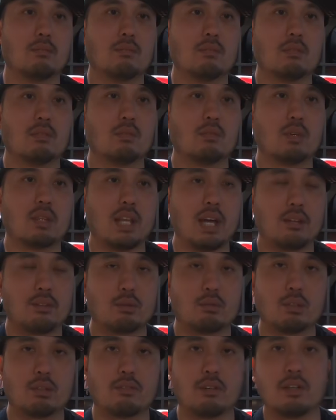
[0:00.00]
without the
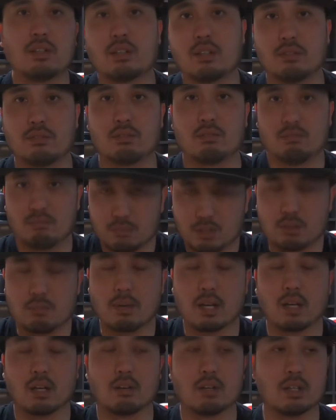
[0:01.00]
rear fender, as you
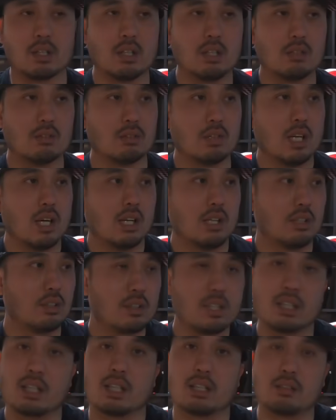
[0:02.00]
may already know, you're
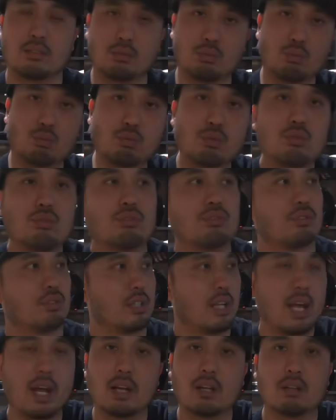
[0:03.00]
going to get this rooster
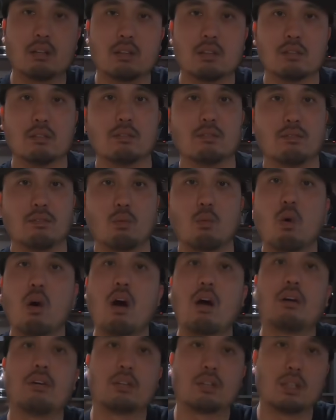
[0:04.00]
tail of
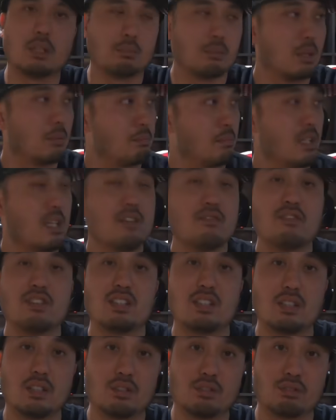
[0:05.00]
water coming up if
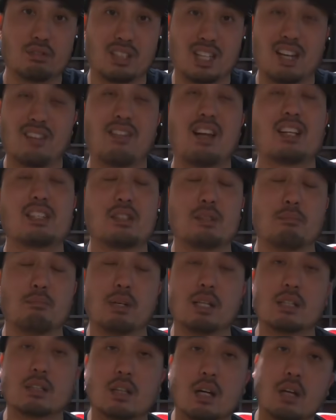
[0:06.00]
it does rain. I've actually
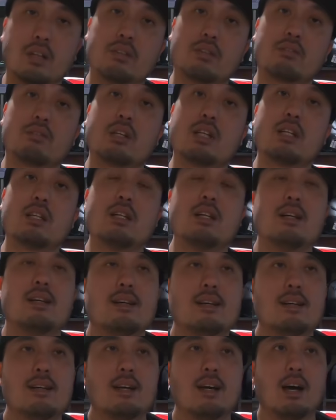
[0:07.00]
been caught in the rain,
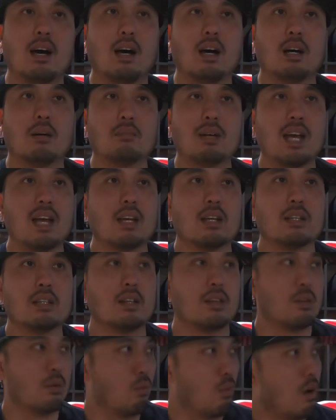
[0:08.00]
and
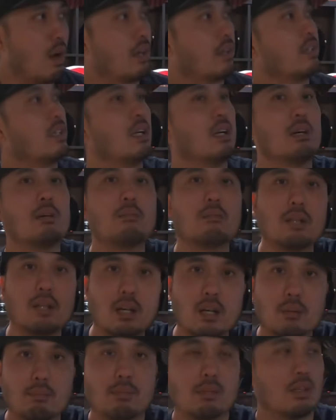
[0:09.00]
the water coming
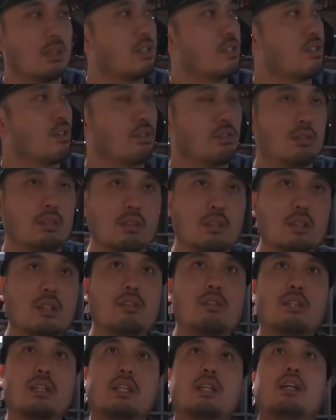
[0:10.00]
up just
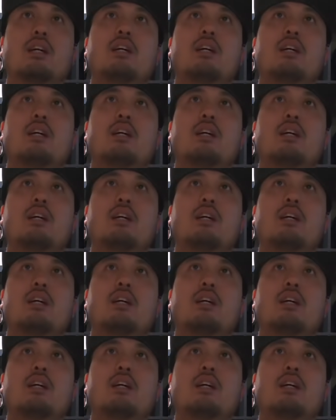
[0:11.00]
literally